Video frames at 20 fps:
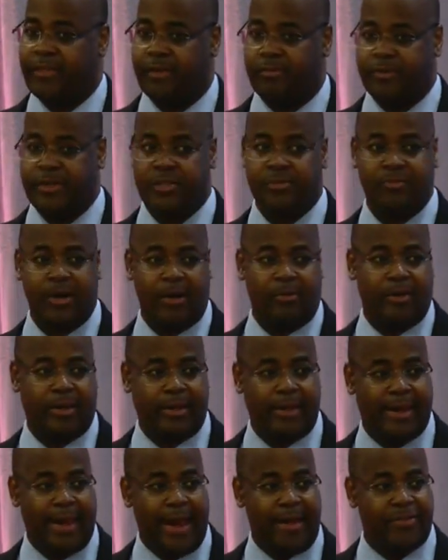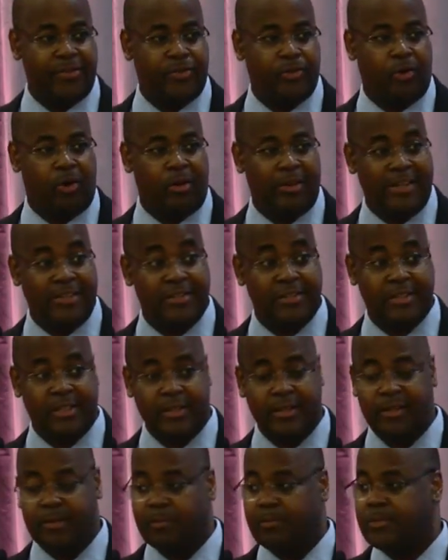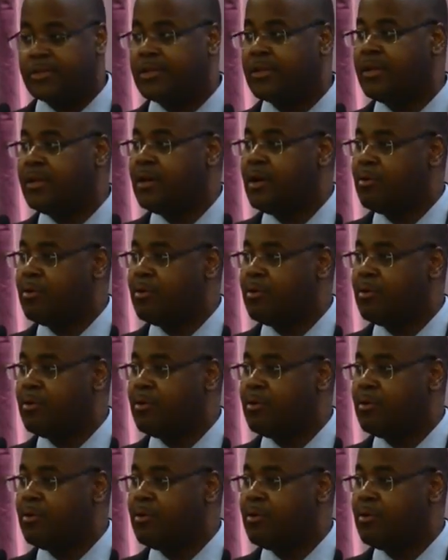the reason why we gathered you all as teams,